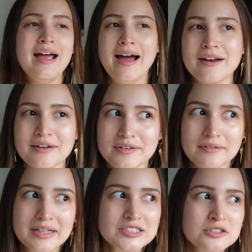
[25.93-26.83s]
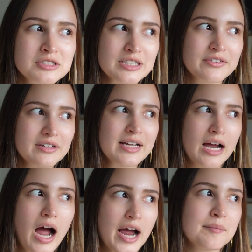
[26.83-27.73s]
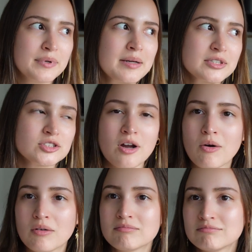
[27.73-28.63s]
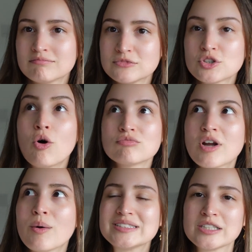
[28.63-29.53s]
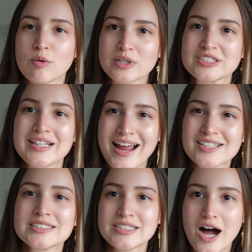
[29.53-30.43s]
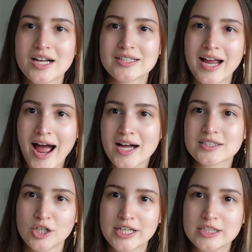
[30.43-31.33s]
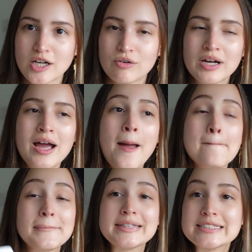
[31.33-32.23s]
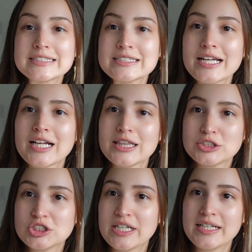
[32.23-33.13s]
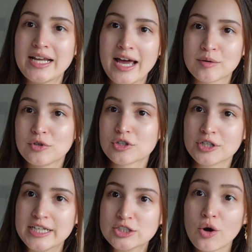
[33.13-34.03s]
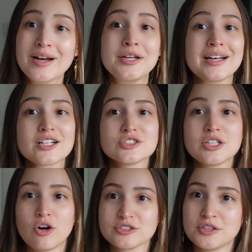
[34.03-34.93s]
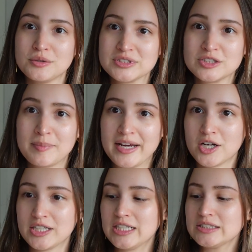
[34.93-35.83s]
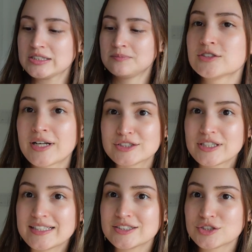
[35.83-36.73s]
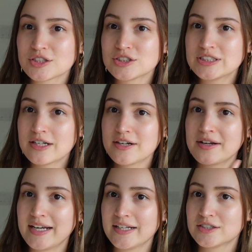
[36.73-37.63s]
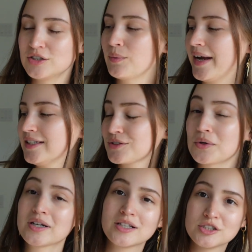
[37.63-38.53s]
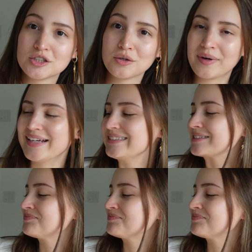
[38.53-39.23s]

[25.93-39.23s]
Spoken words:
I don't even know if that's true because I feel like I pretty much don't know a single person that has not had cookie dough. But this is like legit edible cookie dough, and you can actually also use it to bake cookies. So it actually has instructions here, and you can eat it two ways, or deux ways.